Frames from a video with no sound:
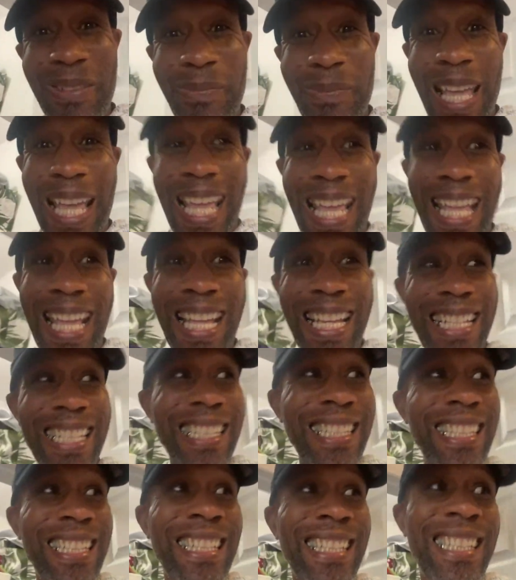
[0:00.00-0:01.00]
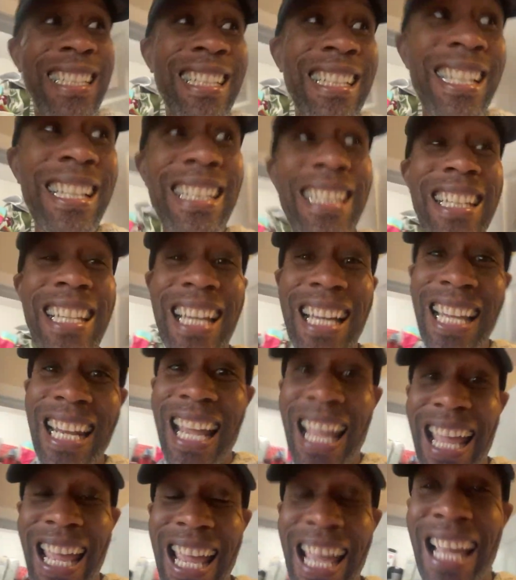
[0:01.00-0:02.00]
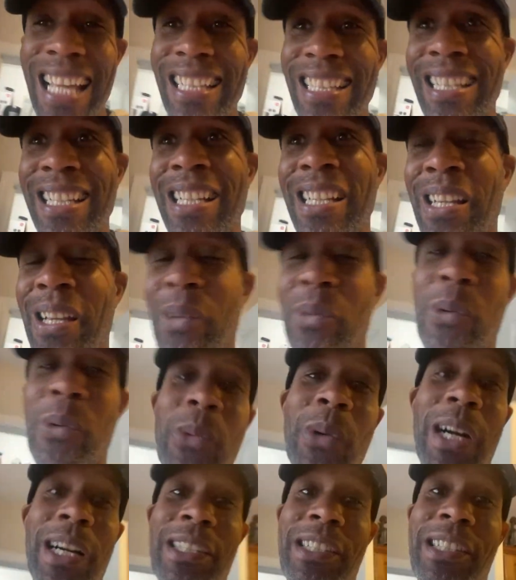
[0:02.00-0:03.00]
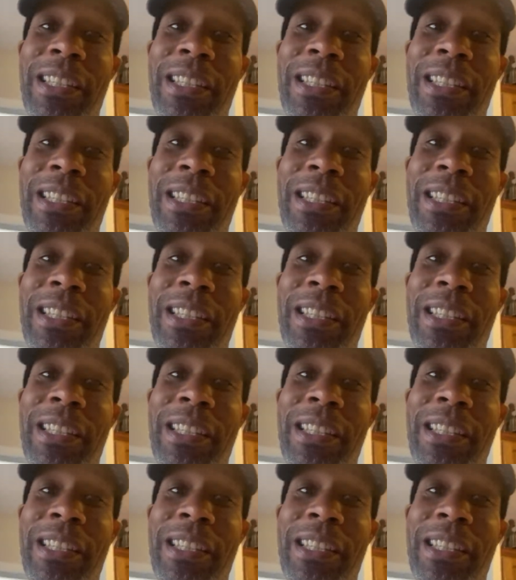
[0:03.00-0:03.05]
man. I love that. And we wash